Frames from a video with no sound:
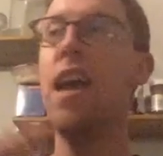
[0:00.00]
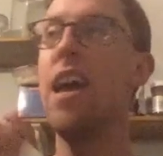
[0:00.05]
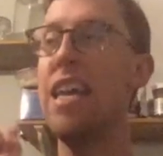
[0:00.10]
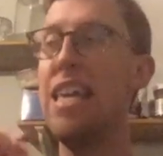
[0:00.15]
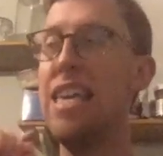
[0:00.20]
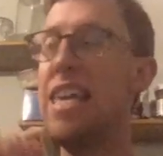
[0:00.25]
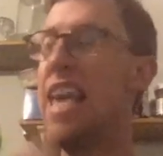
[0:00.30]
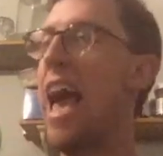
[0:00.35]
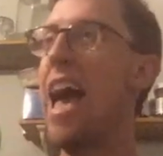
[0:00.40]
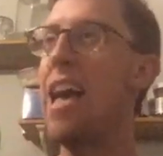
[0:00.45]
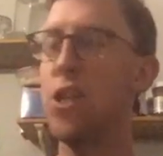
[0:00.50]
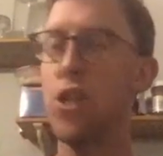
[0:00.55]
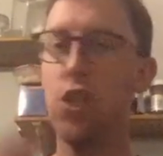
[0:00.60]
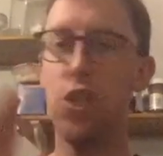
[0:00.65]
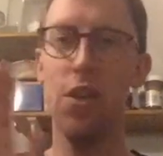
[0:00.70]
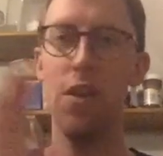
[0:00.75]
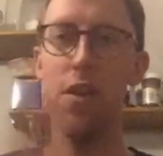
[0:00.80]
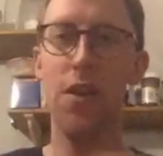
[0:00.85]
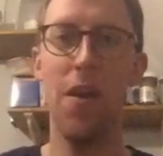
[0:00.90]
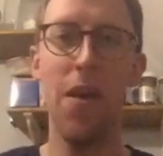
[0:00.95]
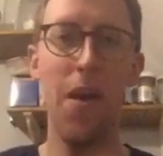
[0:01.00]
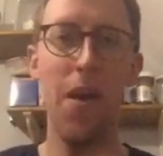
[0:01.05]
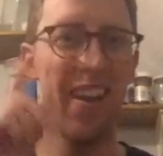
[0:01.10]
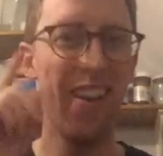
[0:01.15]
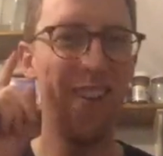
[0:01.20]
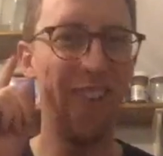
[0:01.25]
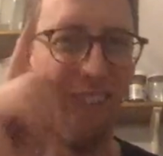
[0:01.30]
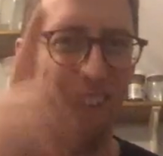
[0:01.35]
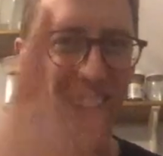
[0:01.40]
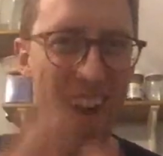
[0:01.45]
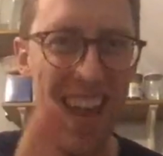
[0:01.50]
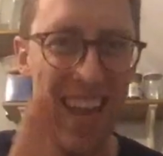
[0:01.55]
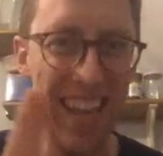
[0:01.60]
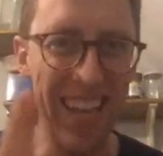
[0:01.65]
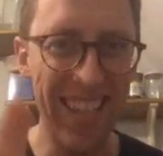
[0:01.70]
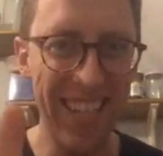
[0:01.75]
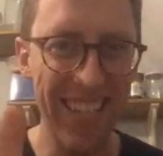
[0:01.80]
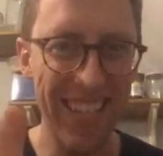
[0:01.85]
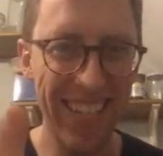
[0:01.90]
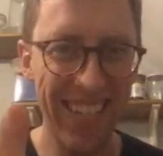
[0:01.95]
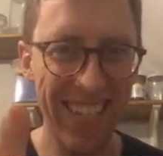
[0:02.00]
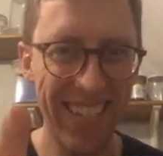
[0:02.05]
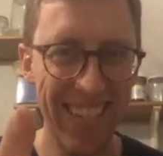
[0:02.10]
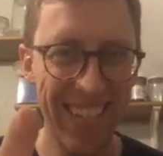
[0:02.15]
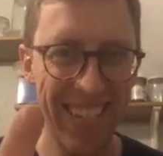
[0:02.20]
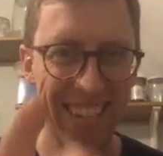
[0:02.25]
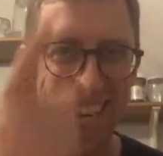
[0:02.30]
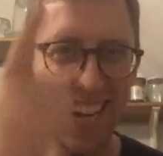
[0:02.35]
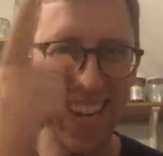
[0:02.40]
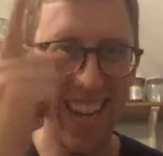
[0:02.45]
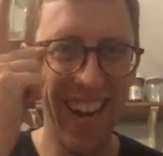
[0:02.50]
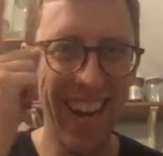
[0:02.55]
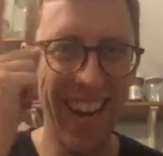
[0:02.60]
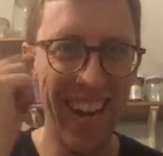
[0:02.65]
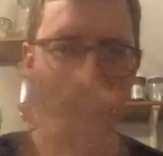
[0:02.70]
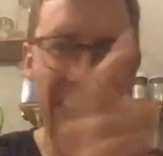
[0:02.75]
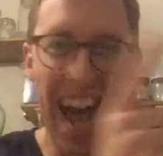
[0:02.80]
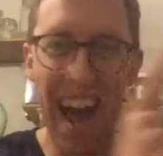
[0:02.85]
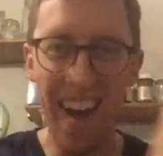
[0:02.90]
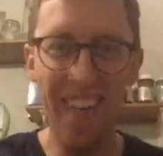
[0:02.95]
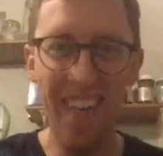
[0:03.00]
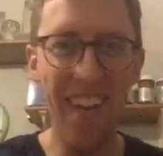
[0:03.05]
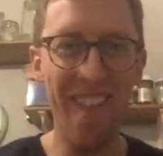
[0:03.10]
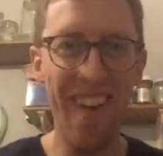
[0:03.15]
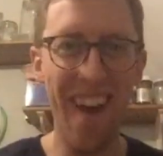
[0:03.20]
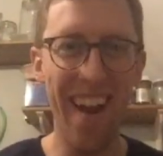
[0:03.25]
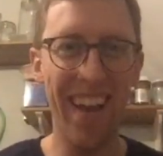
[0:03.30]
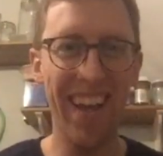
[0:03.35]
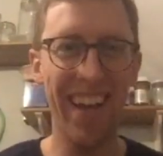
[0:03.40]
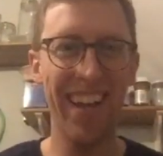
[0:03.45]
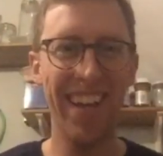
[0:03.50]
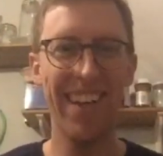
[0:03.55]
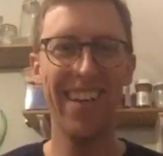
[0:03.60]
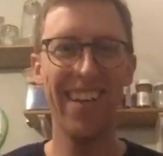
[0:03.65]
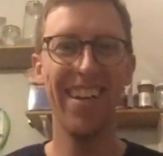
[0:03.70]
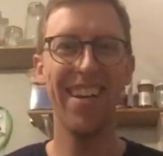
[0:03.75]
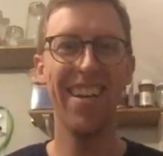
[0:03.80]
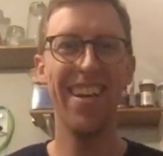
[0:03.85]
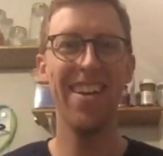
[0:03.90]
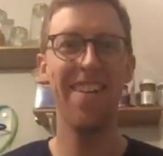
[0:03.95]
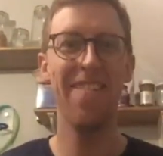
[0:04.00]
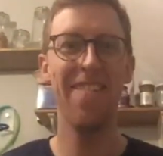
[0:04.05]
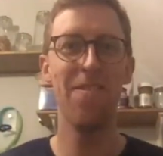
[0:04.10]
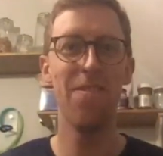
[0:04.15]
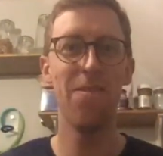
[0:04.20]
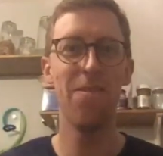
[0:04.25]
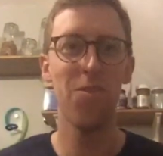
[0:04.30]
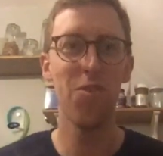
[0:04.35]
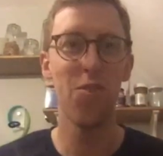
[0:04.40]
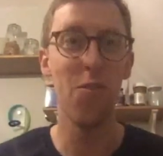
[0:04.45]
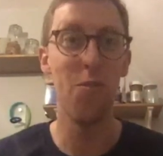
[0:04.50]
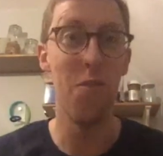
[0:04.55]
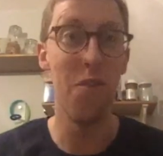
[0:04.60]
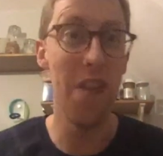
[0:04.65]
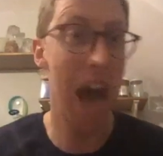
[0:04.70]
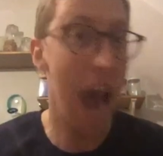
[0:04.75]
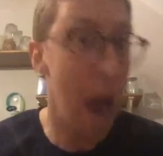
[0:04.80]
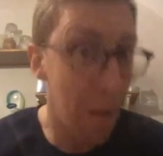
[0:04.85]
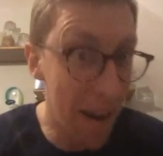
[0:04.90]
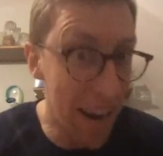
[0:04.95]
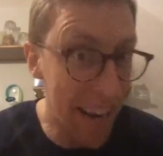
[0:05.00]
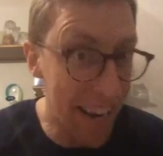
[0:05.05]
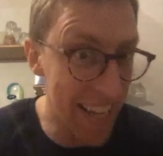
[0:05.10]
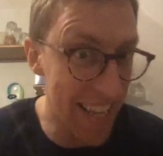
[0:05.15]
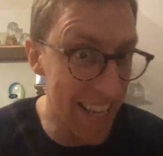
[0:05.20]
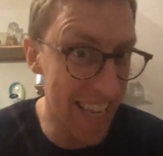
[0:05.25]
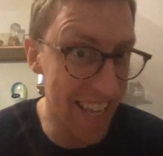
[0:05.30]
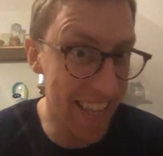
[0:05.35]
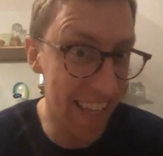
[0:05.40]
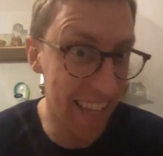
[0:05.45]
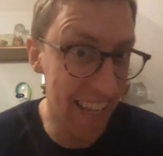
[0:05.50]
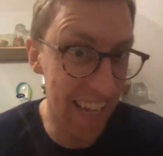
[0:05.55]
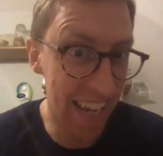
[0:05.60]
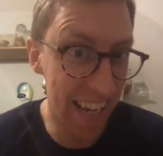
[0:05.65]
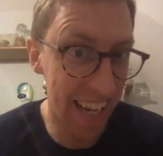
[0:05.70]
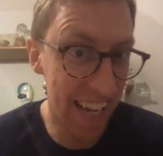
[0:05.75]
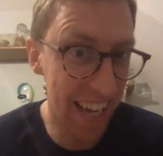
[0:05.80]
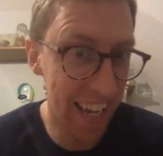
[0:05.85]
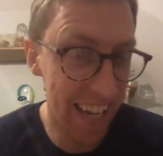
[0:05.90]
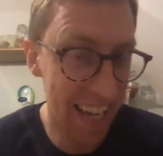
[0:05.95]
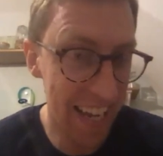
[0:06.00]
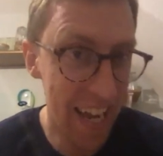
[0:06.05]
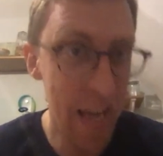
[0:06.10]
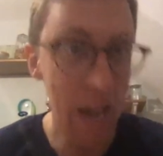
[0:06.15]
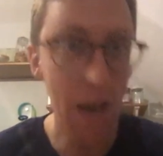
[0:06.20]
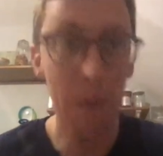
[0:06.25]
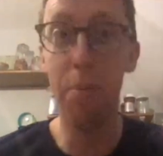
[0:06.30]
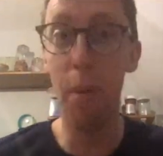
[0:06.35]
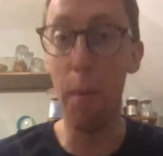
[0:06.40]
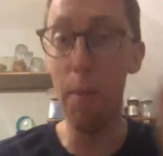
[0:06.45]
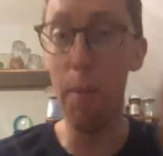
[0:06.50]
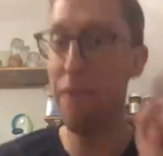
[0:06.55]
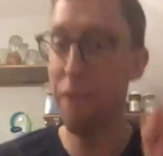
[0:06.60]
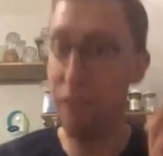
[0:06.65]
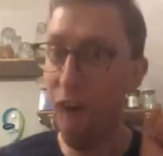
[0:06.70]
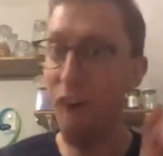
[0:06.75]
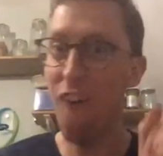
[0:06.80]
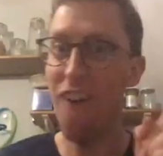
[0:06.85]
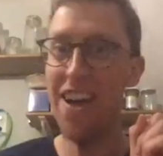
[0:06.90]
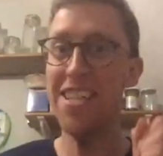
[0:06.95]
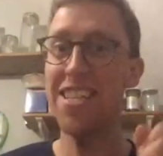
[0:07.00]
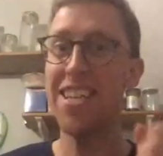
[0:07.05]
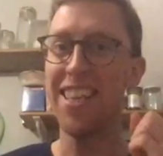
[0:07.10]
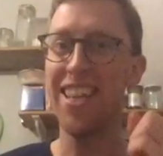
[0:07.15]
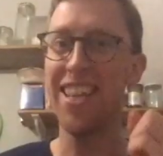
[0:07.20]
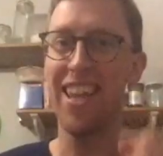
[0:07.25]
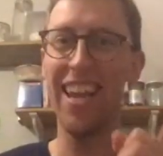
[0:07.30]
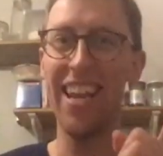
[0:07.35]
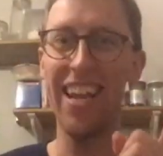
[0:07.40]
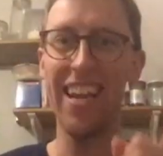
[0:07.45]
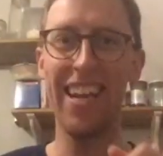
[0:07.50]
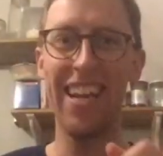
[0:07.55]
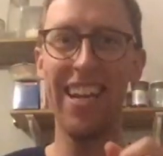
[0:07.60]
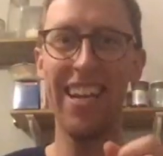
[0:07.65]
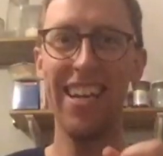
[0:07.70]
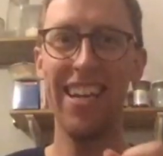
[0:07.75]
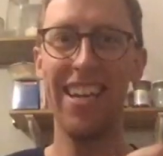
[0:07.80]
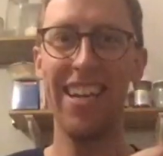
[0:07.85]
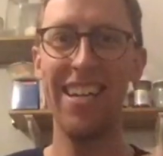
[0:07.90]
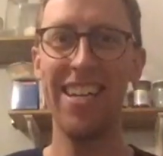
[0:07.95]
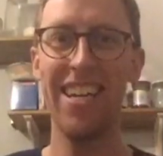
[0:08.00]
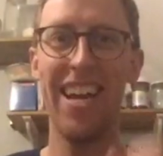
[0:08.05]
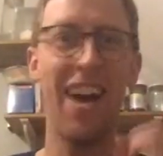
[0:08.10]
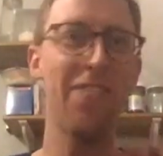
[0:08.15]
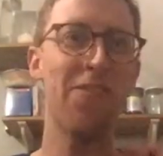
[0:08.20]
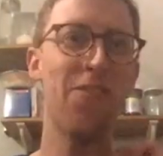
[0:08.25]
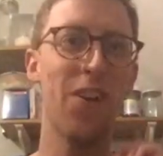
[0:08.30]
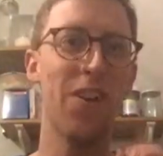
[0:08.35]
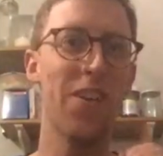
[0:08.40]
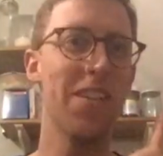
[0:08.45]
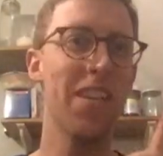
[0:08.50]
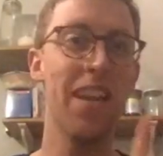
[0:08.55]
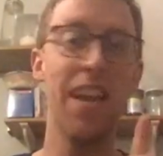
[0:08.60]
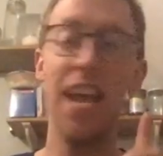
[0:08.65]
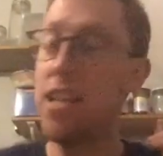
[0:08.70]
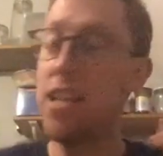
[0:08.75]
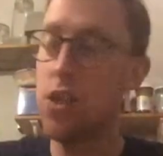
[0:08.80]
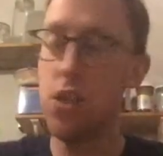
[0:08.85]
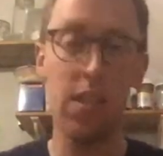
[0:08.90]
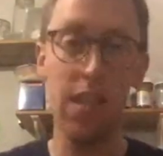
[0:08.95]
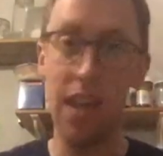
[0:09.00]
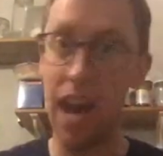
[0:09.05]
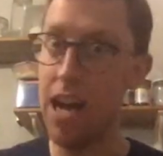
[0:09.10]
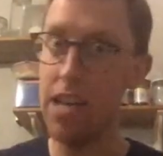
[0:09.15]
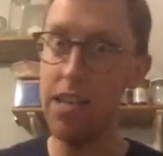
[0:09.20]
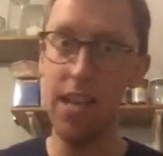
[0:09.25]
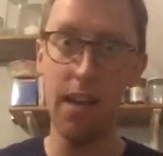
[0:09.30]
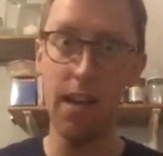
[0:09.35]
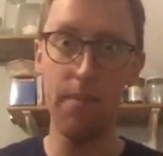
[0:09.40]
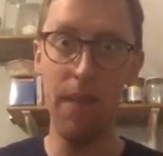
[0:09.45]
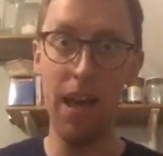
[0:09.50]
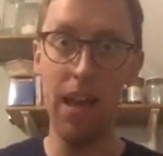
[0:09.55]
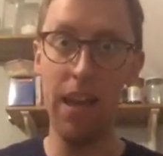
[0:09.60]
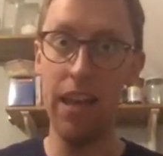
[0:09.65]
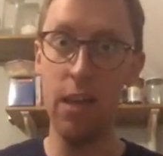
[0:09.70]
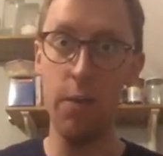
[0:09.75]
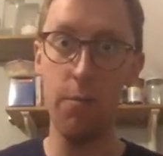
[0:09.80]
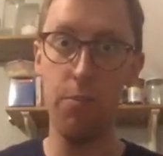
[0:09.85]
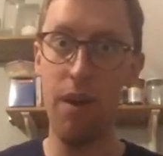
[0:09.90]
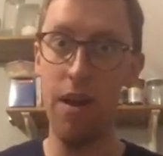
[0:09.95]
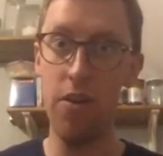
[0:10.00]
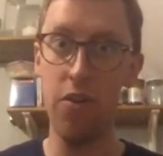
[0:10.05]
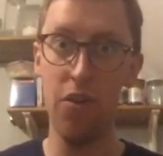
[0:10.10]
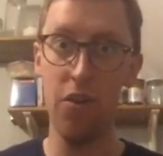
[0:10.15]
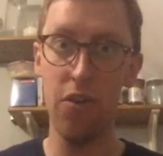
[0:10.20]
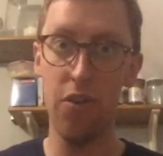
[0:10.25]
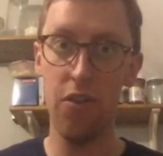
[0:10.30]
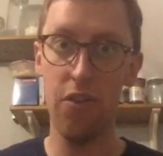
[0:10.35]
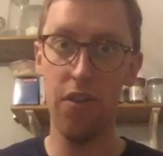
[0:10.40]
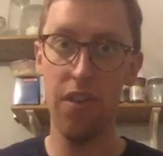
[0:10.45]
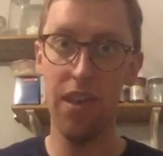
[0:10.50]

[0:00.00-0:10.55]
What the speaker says: Yes. Great. Now they're ready. So now I can send the link. But before I send the link, I've got to say, guys, that link's precious.